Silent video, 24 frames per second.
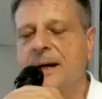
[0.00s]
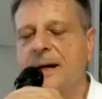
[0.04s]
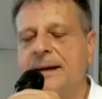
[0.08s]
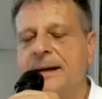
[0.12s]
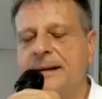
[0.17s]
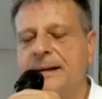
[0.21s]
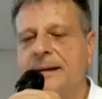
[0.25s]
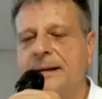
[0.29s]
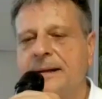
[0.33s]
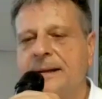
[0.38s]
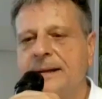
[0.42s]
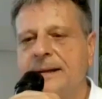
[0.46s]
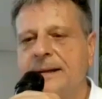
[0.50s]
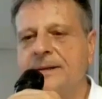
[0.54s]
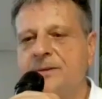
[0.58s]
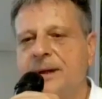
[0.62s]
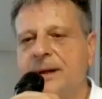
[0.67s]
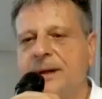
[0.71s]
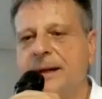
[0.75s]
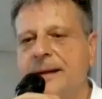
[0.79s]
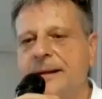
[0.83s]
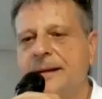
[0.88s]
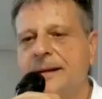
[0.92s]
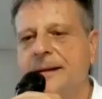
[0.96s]
right. That's
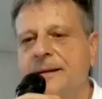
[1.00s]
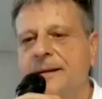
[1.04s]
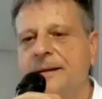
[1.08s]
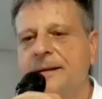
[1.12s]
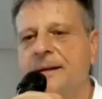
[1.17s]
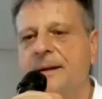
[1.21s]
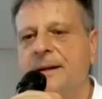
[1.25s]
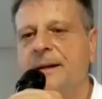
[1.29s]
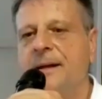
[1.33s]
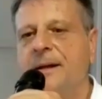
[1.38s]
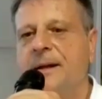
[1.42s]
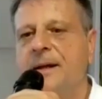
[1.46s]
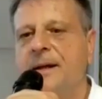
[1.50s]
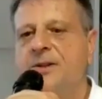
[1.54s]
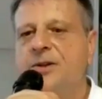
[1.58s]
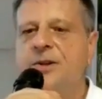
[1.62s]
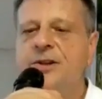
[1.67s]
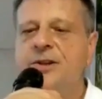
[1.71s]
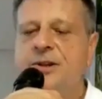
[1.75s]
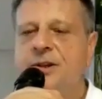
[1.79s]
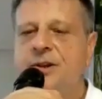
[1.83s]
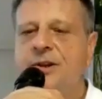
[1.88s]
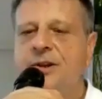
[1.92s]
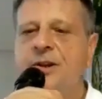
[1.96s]
right.
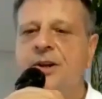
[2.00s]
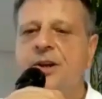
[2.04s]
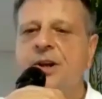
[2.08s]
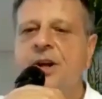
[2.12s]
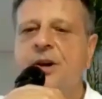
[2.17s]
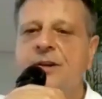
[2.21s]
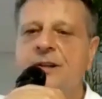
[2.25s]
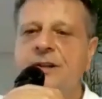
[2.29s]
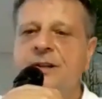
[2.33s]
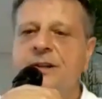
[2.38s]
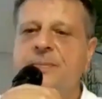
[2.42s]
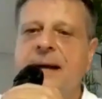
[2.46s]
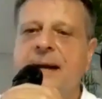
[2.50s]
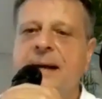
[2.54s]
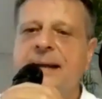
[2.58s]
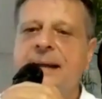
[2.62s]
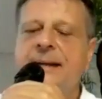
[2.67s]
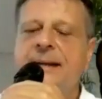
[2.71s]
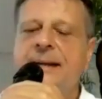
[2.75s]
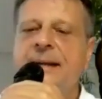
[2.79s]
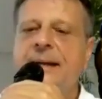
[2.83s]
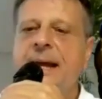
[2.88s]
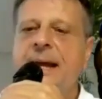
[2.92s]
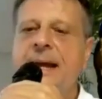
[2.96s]
So it's
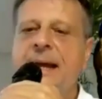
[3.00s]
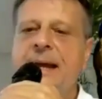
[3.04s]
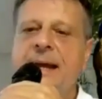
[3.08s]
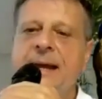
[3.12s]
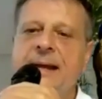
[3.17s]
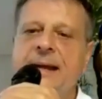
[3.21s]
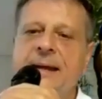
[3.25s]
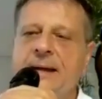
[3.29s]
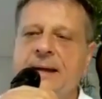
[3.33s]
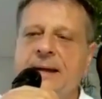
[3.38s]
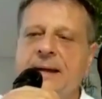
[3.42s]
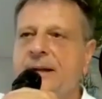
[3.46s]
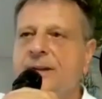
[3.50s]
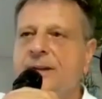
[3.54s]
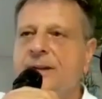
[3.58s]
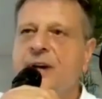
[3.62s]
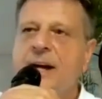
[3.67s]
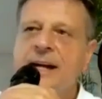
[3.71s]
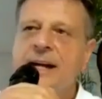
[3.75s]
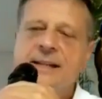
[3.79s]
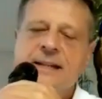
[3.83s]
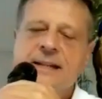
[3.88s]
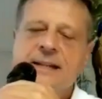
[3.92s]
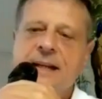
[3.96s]
practically a
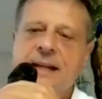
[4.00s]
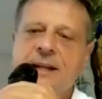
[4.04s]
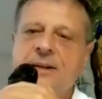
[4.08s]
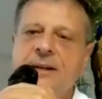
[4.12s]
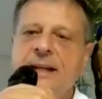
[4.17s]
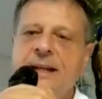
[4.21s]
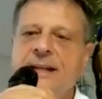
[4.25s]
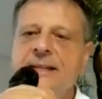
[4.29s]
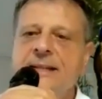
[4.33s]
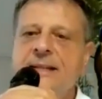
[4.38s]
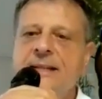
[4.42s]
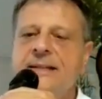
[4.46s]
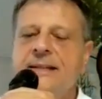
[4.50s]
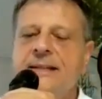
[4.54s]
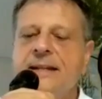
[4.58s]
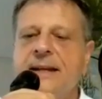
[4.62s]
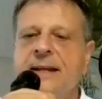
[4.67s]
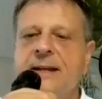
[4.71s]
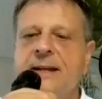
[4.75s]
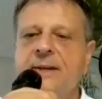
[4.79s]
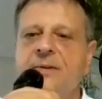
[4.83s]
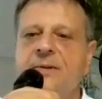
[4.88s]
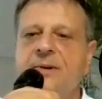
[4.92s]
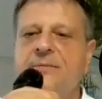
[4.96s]
transcrolase is
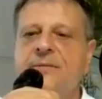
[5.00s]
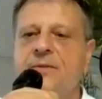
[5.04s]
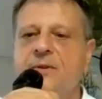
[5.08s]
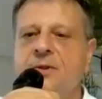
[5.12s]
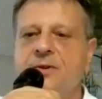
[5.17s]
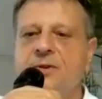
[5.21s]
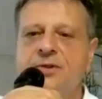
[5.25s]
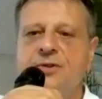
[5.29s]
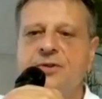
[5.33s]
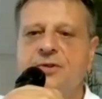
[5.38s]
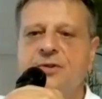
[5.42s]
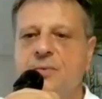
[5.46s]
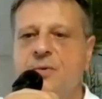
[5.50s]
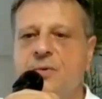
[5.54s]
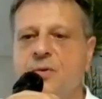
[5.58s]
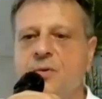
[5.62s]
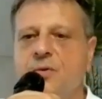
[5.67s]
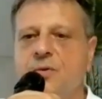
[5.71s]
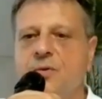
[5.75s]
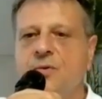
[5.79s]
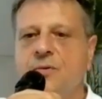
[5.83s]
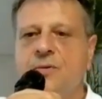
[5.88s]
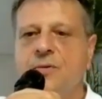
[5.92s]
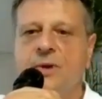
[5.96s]
a
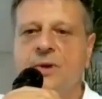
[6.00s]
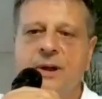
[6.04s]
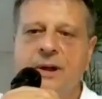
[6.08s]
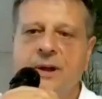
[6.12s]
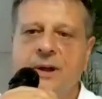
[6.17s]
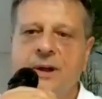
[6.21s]
reversible